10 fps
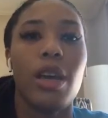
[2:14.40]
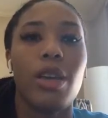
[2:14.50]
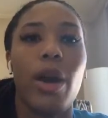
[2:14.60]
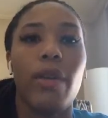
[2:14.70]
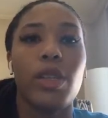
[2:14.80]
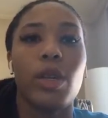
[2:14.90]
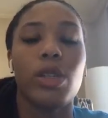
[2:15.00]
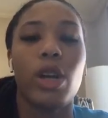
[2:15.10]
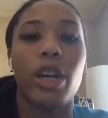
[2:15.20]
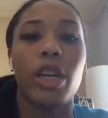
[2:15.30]
you have a slow
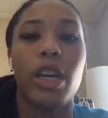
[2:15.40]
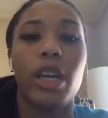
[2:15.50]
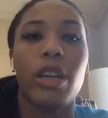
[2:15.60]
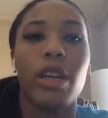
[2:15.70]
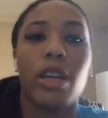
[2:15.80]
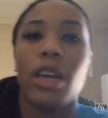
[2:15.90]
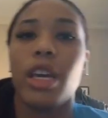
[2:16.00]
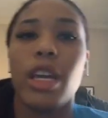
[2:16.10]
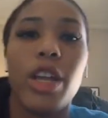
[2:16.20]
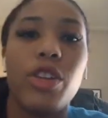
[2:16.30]
start, it
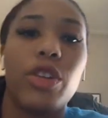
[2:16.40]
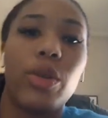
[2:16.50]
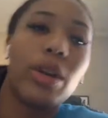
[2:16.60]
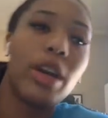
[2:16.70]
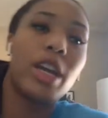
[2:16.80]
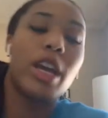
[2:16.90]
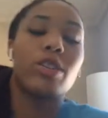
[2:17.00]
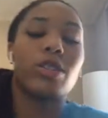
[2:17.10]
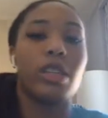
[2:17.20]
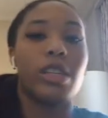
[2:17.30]
could end your career, it could end
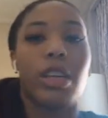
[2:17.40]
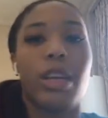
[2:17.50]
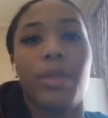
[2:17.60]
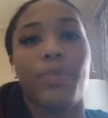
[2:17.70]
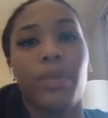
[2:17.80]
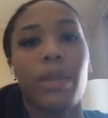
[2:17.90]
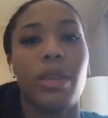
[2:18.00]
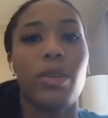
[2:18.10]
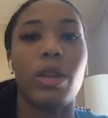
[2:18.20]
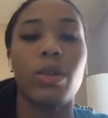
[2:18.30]
your season,
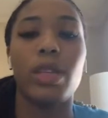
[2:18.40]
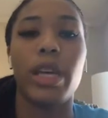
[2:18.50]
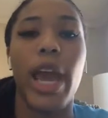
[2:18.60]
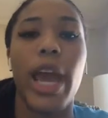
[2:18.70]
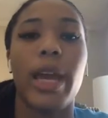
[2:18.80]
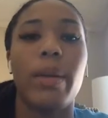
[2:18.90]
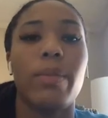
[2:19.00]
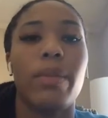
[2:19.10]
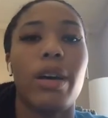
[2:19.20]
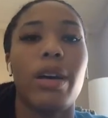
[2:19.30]
you could lose the
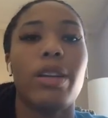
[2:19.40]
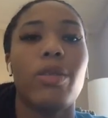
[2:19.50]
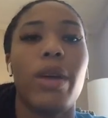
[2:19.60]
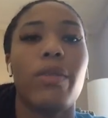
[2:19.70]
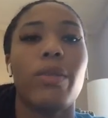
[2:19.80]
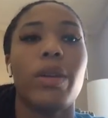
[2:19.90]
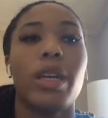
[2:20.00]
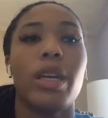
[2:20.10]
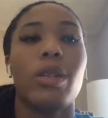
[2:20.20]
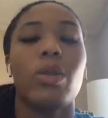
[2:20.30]
game. You never
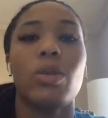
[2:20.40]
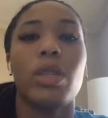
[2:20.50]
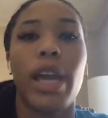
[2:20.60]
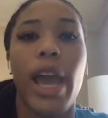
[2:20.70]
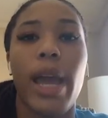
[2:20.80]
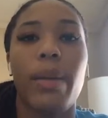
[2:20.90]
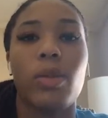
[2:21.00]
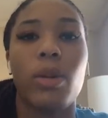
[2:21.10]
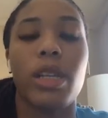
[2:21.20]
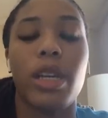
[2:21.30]
really lose the game
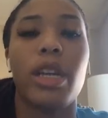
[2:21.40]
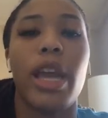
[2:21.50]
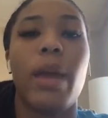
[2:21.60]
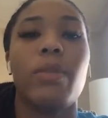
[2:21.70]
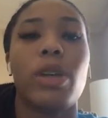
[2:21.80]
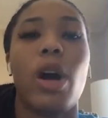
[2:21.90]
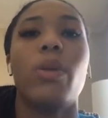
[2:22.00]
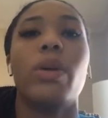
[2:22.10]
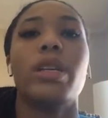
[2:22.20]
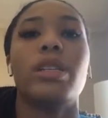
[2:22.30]
towards the end of the game. It's
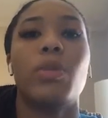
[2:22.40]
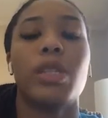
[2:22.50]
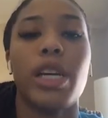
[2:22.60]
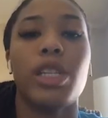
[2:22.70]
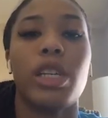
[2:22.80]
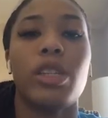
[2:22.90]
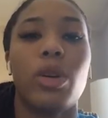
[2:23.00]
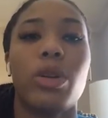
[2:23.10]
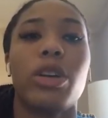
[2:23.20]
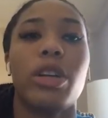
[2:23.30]
always possessions
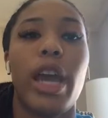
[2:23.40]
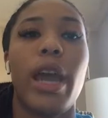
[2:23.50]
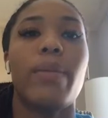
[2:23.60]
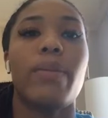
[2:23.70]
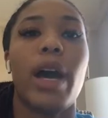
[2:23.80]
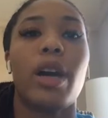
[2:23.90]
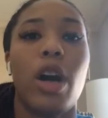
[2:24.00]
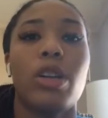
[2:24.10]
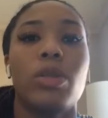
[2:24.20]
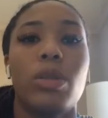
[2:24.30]
earlier in the game that
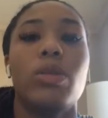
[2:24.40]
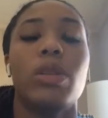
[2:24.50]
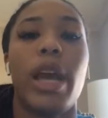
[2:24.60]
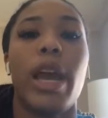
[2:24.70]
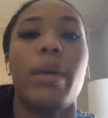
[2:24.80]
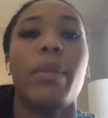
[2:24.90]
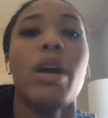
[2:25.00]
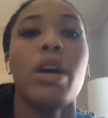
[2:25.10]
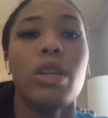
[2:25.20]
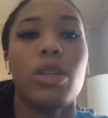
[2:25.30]
cause you to lose the game.
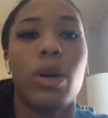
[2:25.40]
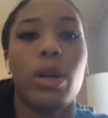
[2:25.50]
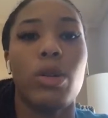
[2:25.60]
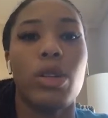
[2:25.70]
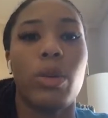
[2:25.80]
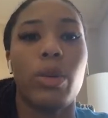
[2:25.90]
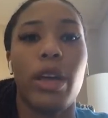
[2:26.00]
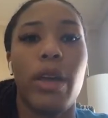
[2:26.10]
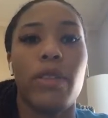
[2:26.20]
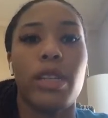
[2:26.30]
So our coaches are
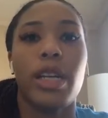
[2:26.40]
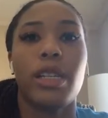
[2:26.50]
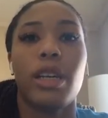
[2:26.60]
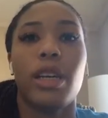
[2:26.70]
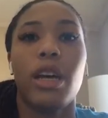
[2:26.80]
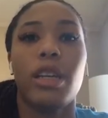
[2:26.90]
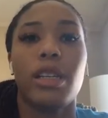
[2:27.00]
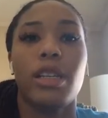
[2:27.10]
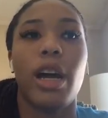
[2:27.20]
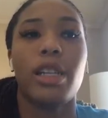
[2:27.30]
really emphasizing
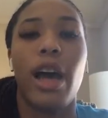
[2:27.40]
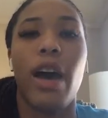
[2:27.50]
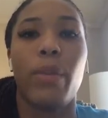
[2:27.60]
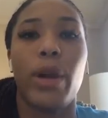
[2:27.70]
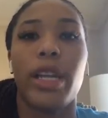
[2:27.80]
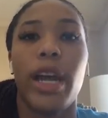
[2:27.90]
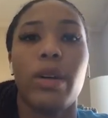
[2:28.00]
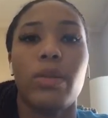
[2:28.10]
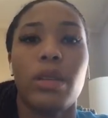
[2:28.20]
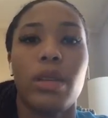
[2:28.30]
us not to have
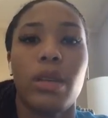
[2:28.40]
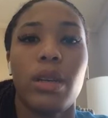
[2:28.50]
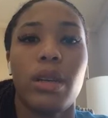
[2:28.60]
breakdowns.